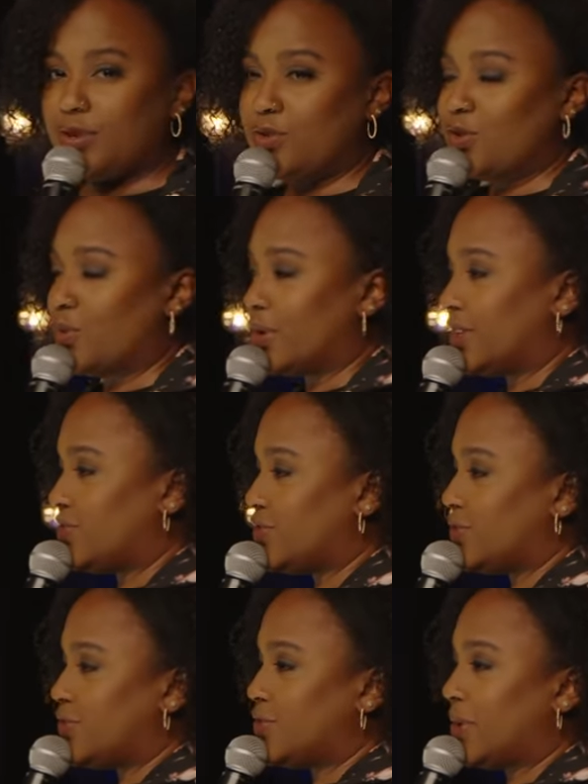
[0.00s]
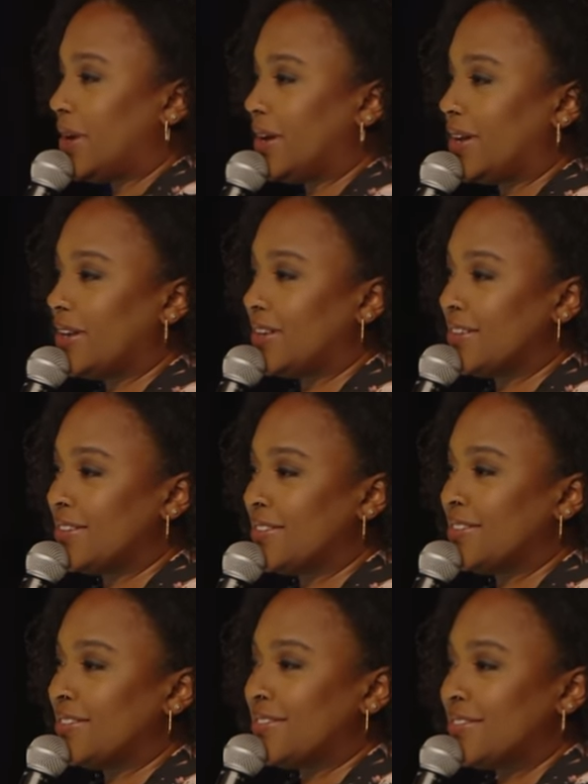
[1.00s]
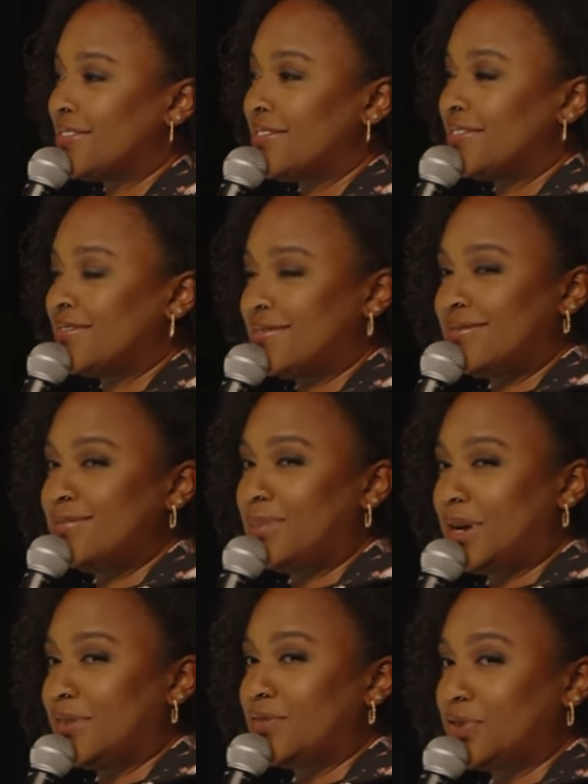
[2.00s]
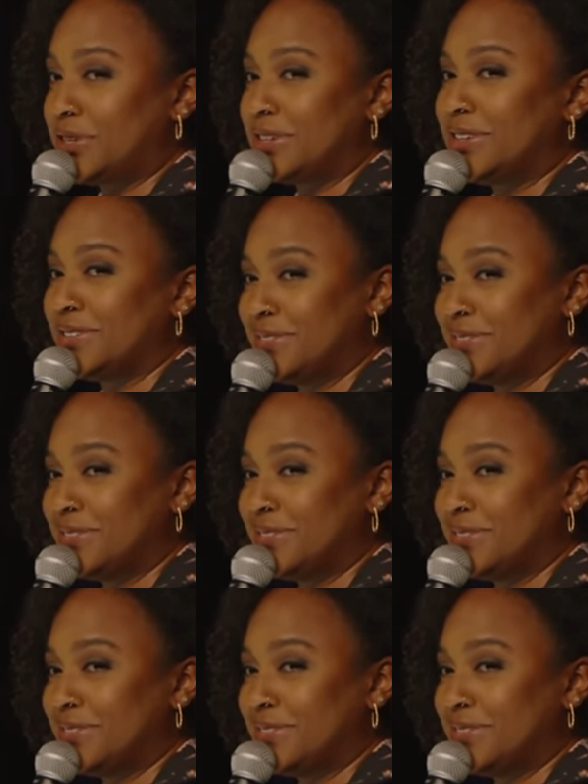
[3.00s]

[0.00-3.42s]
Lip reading: But you know what I should try? Poverty.